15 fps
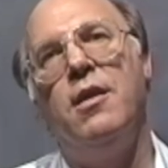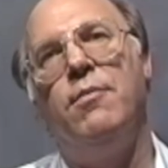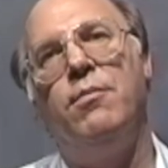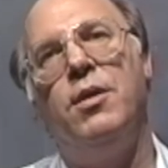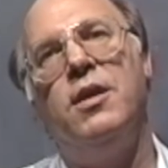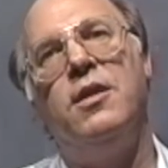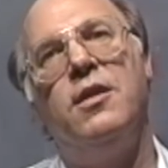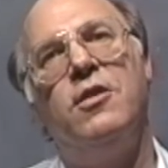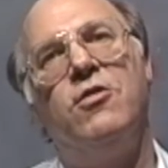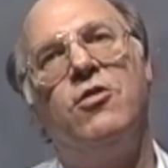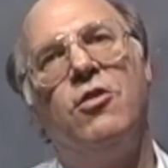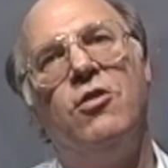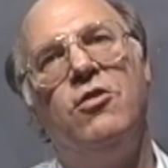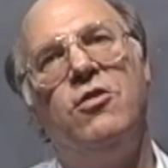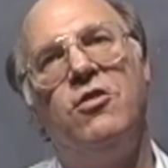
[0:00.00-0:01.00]
but the
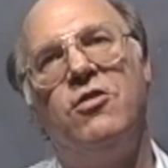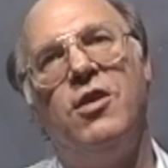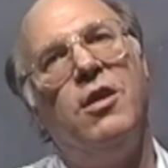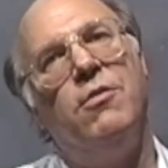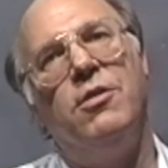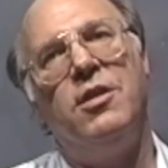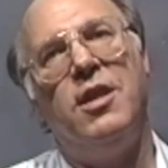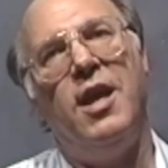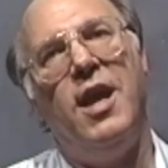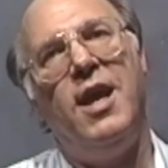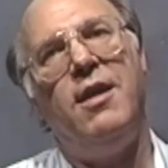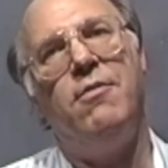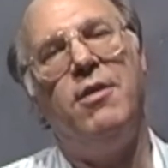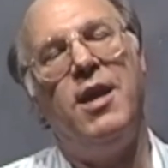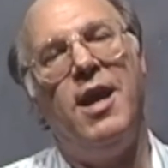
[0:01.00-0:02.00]
soldiers said, what the
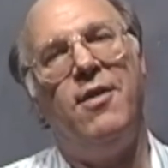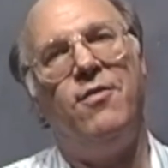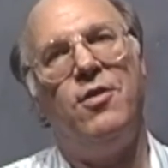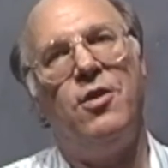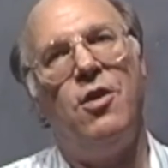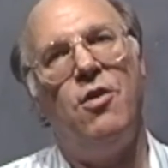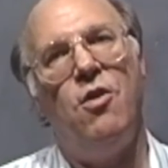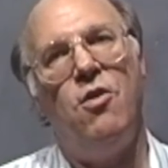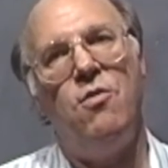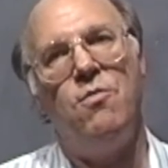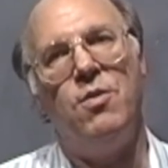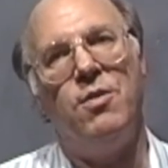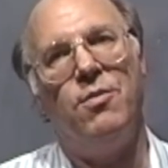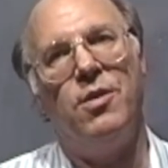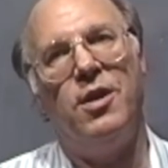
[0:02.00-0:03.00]
heck, we have to go home.
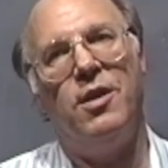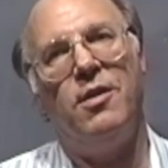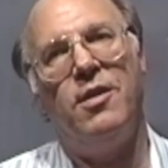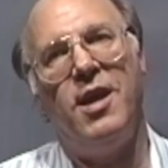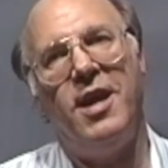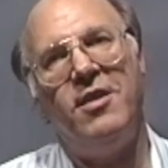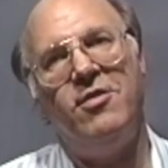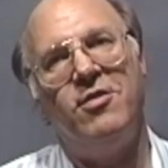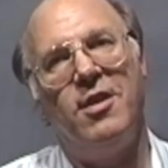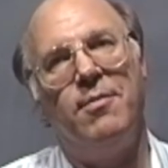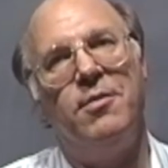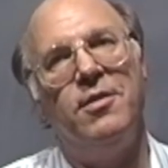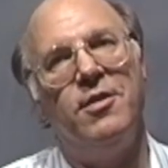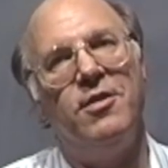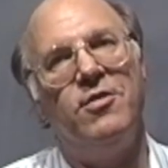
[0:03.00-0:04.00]
We were here last
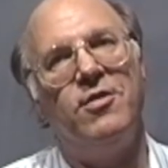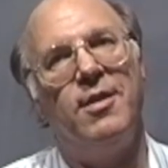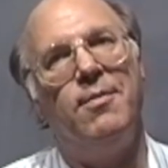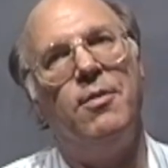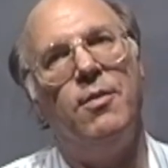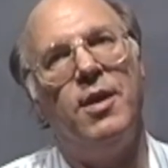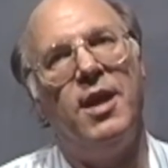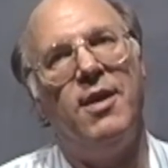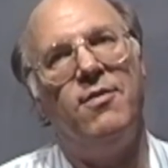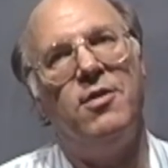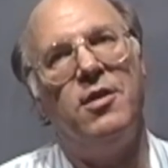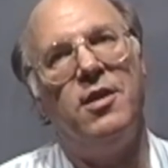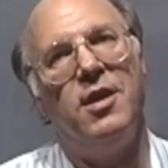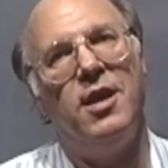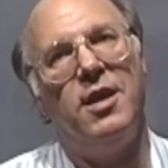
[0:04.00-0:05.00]
summer. This summer we have to
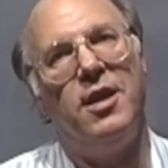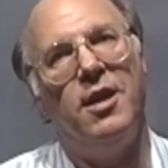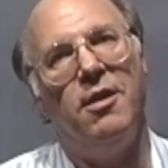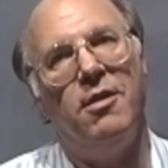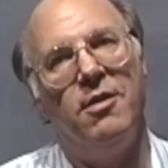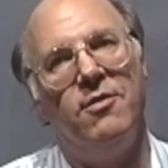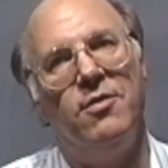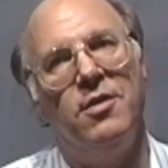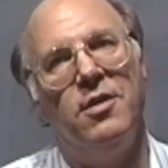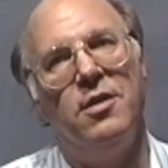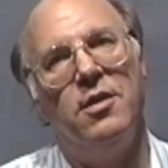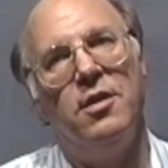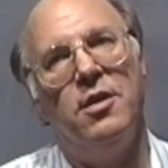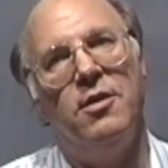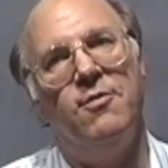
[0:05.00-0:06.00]
take care of
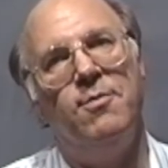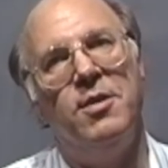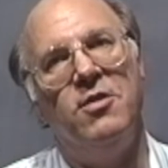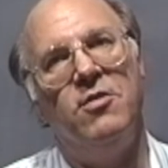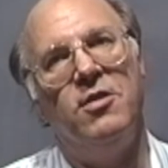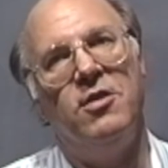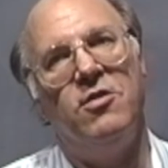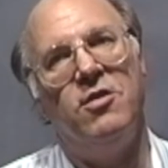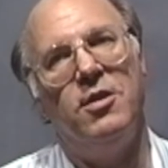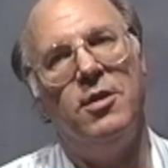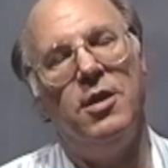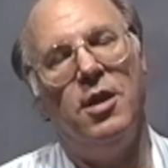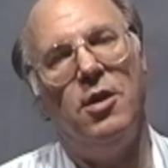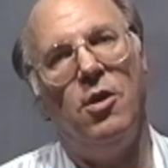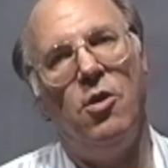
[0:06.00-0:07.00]
business
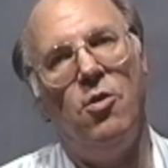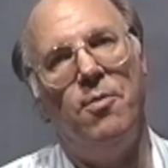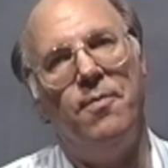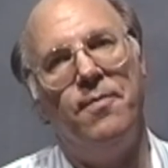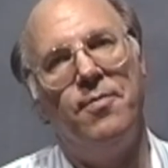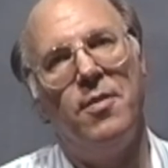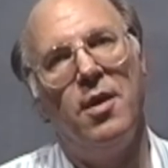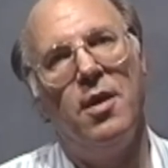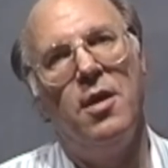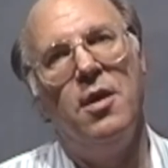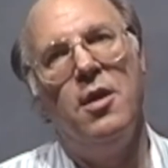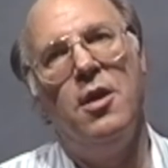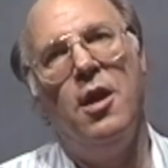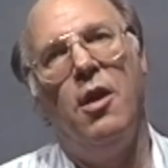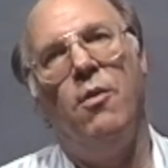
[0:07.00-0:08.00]
at home.
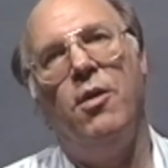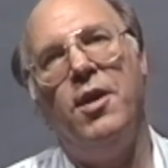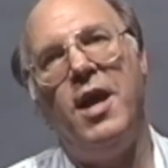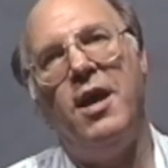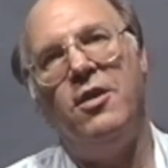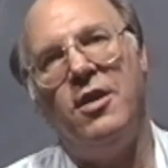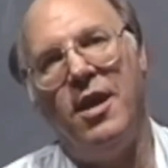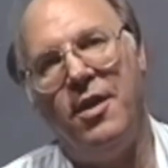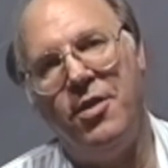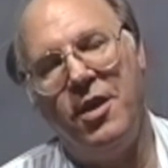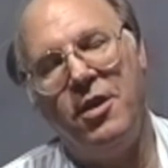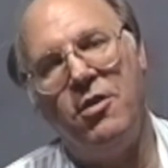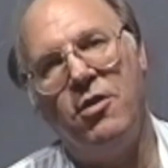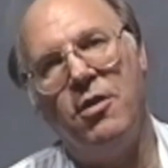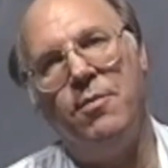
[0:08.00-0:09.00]
Well, now I think
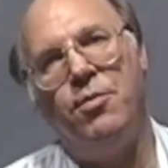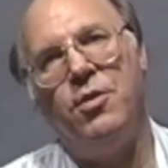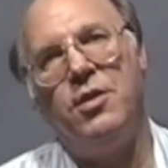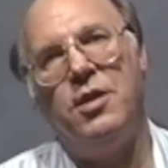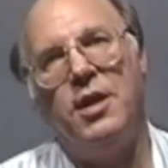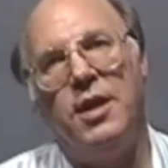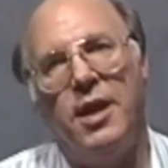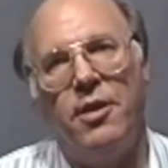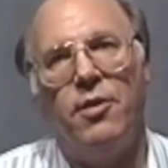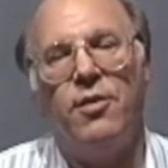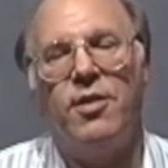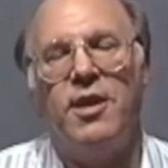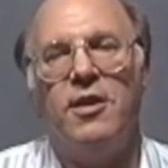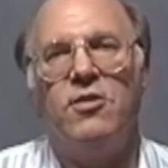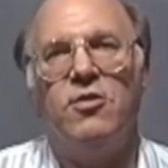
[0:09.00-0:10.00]
you can put together
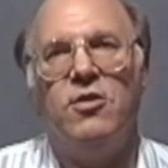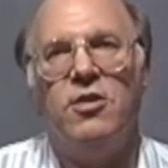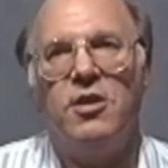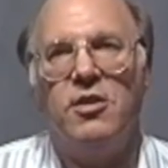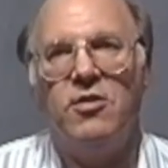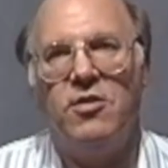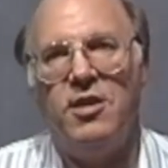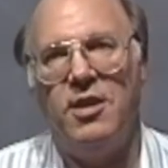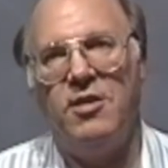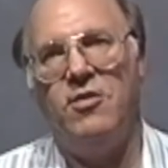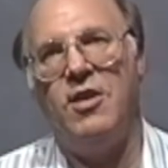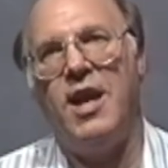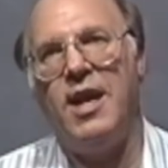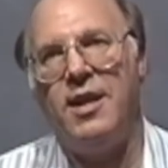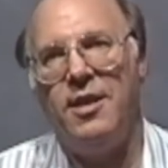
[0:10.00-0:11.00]
things and you can see
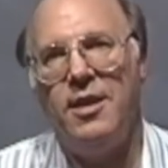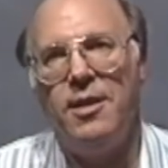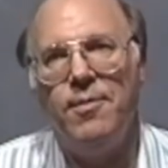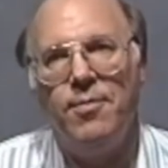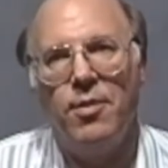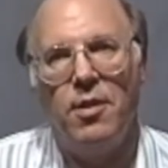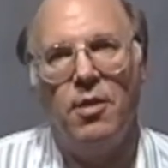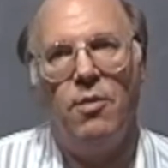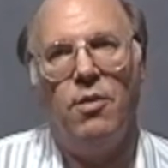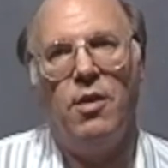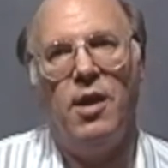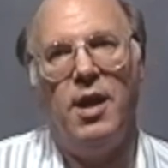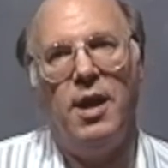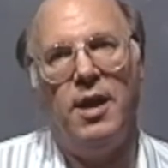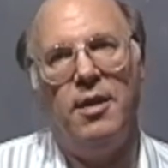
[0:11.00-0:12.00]
exactly where
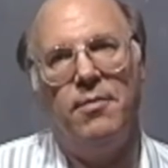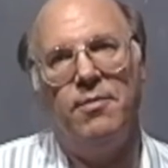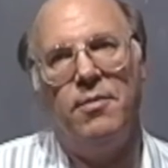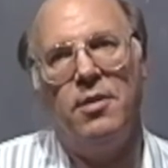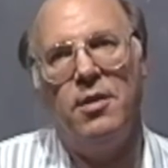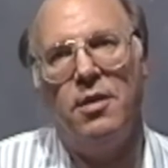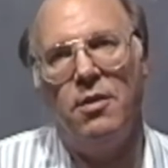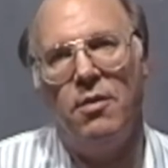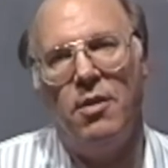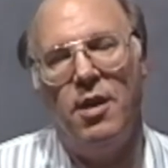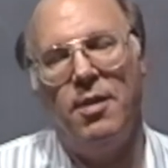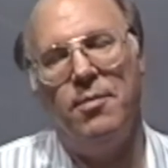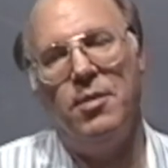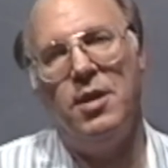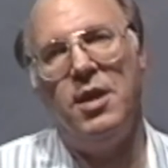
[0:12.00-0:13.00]
I'm
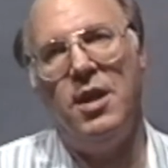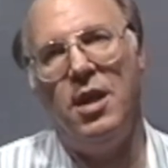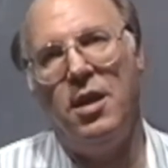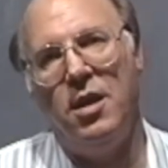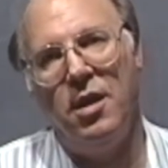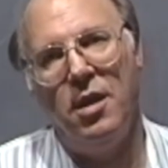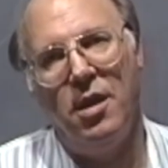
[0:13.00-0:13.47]
leading.